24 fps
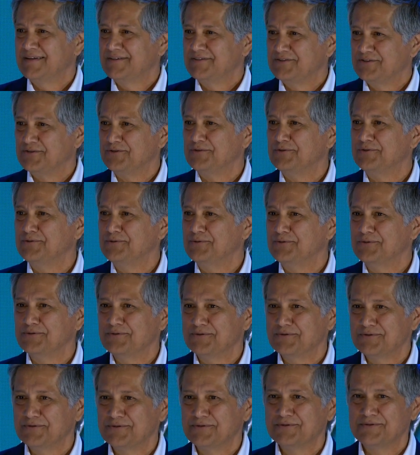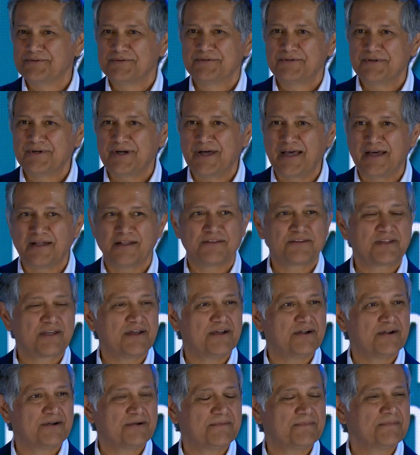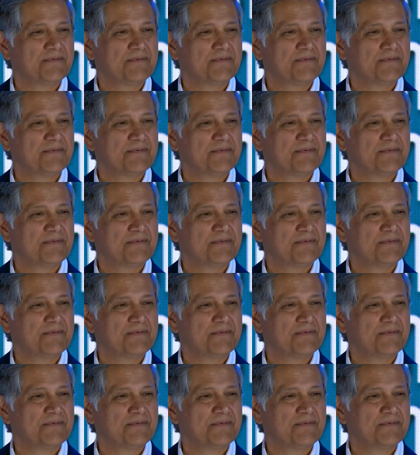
to healthcare.